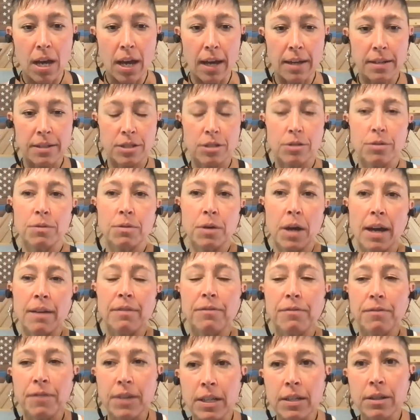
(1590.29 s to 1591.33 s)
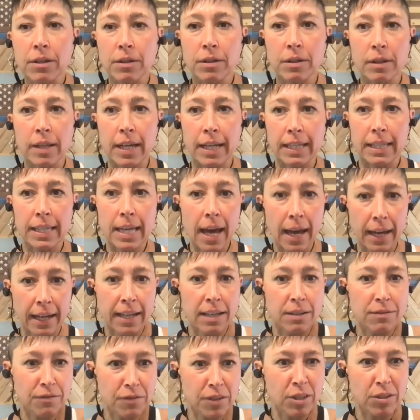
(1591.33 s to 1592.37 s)
I do, I feel like, yeah, it
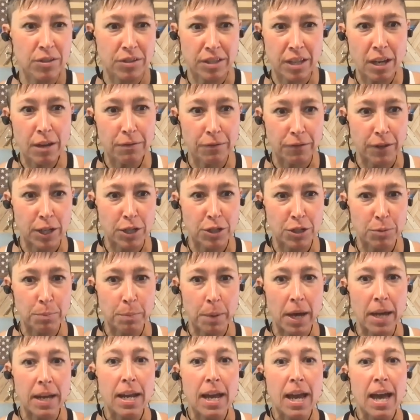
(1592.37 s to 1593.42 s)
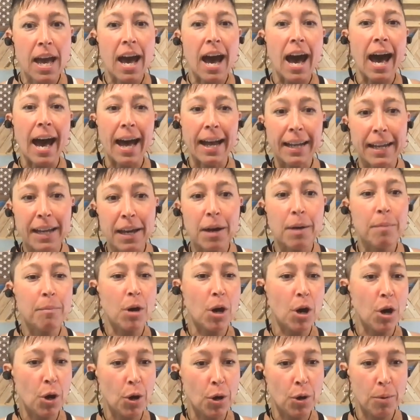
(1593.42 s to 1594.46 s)
can feel selfish, but I come
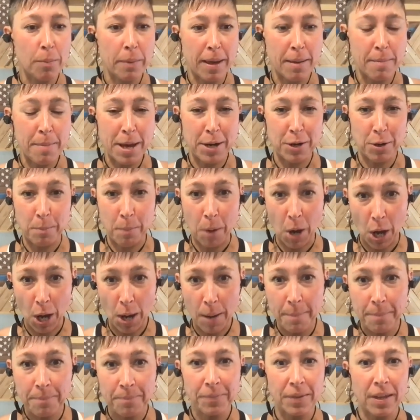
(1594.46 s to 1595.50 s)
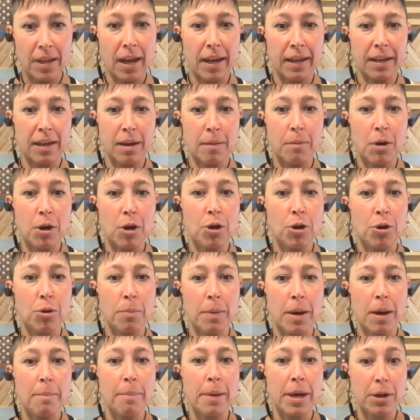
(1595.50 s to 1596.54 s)
home a better mom. I come
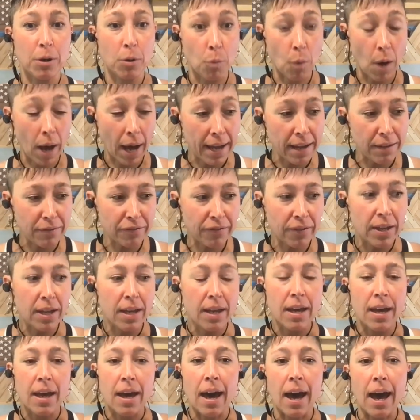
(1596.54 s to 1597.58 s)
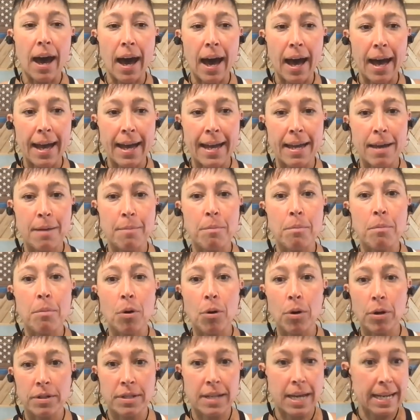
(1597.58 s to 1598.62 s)
home a better wife. I am
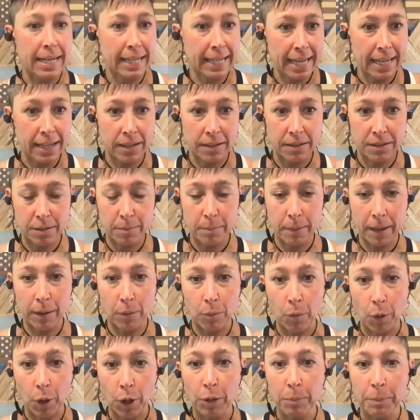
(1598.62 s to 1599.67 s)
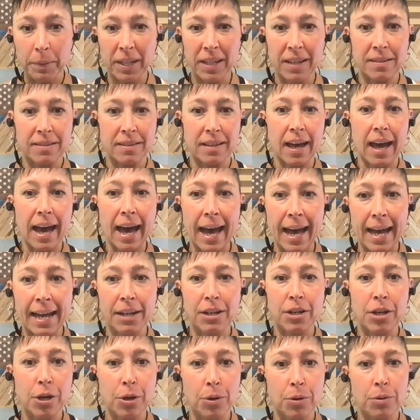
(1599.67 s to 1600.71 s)
more dedicated to my work because
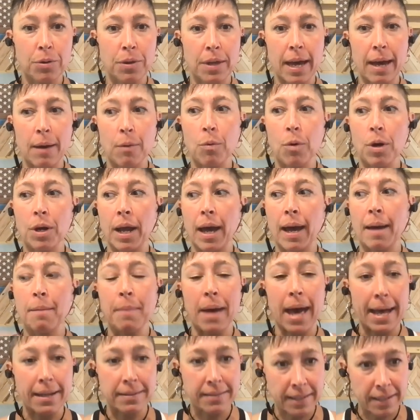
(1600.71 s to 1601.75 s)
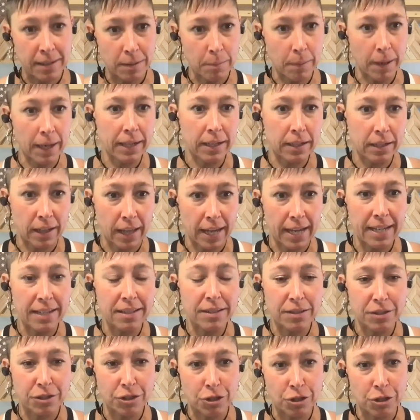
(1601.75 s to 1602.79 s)
I know that what I'm asking my
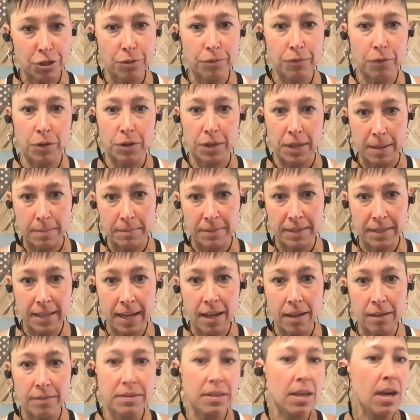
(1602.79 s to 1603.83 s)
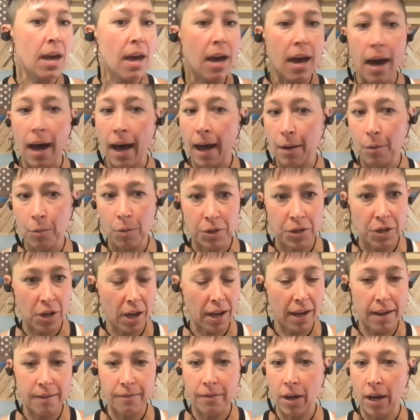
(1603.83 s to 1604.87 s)
clients to do for themselves, I would
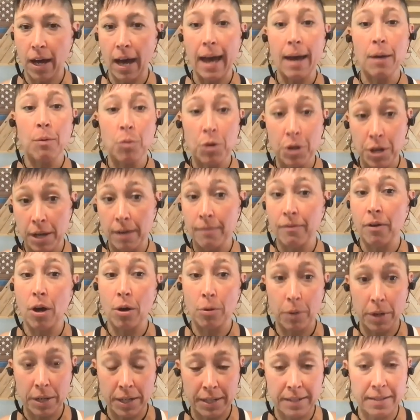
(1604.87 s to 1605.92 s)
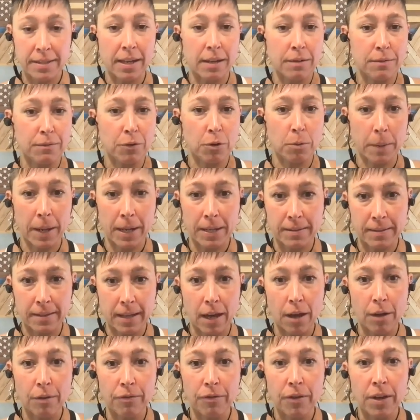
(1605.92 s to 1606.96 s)
not have, I would have already done for
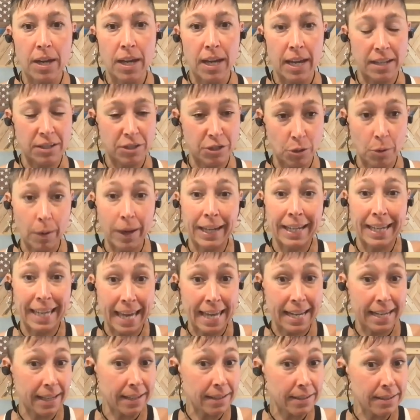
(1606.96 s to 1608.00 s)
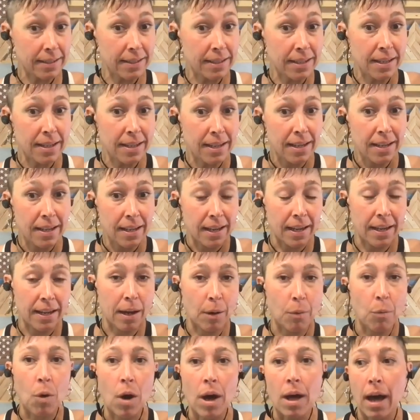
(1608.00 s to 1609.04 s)
myself. And so I get it. And
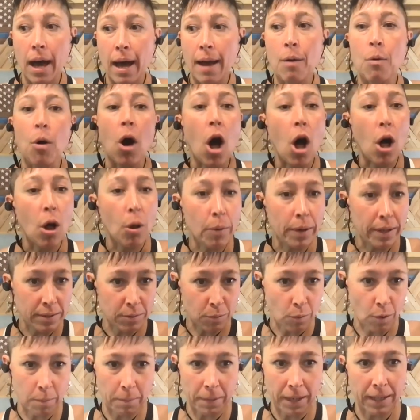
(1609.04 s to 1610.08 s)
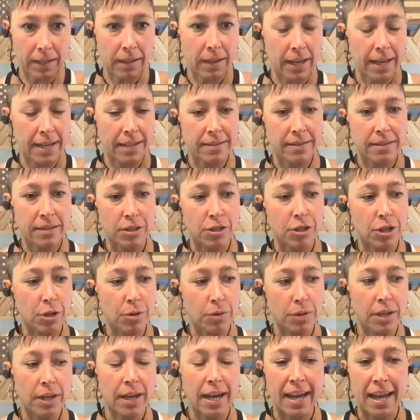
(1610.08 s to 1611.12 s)
I want, I always want my clients to
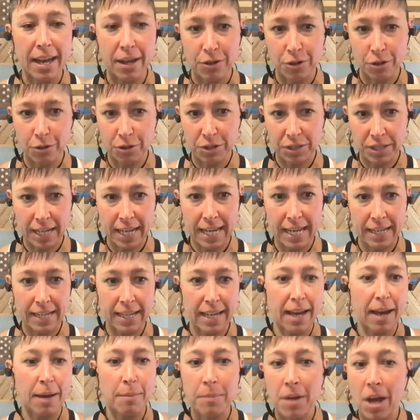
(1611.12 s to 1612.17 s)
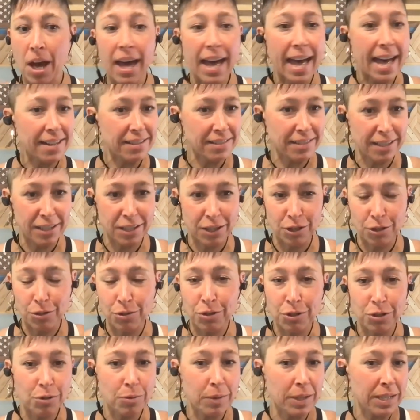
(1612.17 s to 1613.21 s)
know that I understand that I'm not asking you
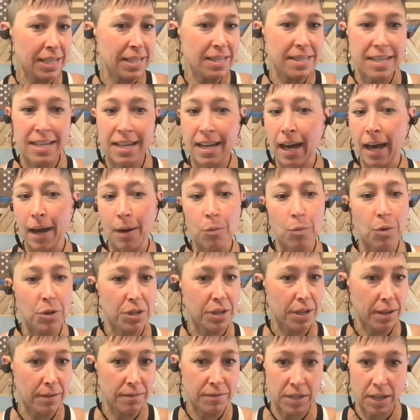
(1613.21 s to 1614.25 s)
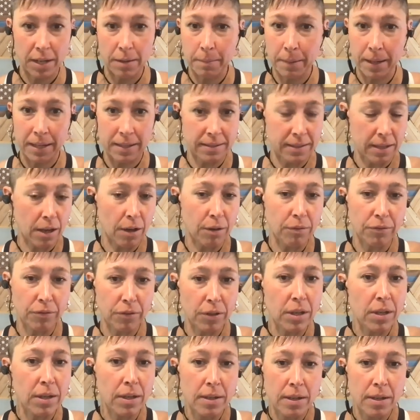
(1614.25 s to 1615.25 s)
to do anything I wouldn't have done myself.